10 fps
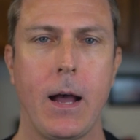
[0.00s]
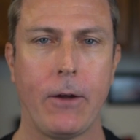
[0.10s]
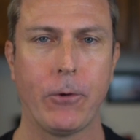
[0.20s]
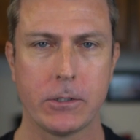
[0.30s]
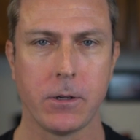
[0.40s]
I
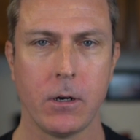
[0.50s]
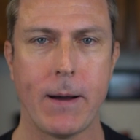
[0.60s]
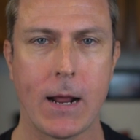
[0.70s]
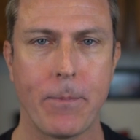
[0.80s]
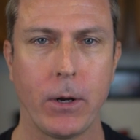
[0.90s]
first learned
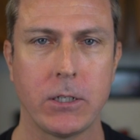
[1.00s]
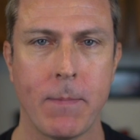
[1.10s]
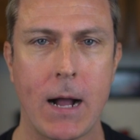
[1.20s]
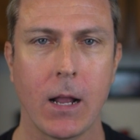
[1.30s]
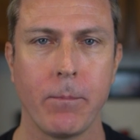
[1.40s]
about Operation
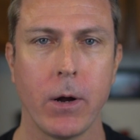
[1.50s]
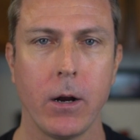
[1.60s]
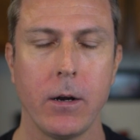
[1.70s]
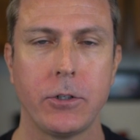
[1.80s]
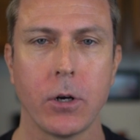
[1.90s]

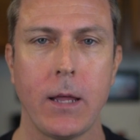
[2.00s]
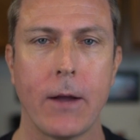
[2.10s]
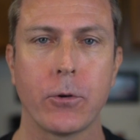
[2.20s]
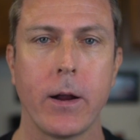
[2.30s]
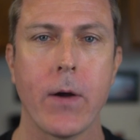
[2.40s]
Mockingbird shortly
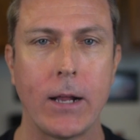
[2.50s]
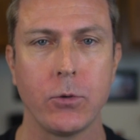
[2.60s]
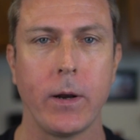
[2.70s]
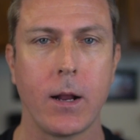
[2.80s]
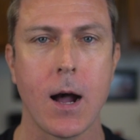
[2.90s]
after I
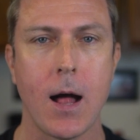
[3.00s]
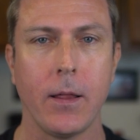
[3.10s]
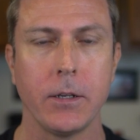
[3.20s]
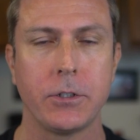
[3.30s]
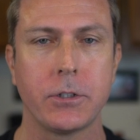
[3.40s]
graduated
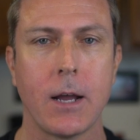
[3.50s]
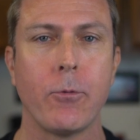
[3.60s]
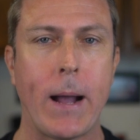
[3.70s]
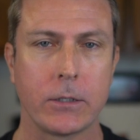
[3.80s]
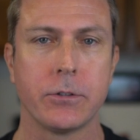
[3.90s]
college. I have a
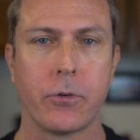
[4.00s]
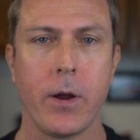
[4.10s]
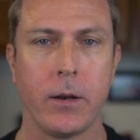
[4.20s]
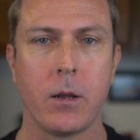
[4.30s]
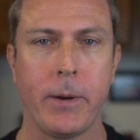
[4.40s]
bachelor's
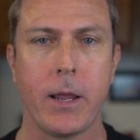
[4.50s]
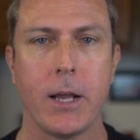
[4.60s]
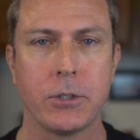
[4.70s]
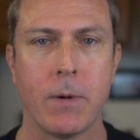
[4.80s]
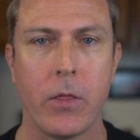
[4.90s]
degree in
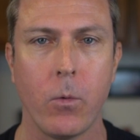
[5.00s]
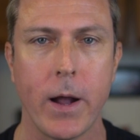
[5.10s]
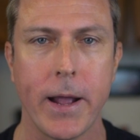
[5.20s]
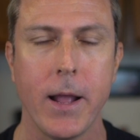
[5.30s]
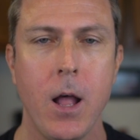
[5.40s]
communication, by the
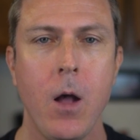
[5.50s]
way.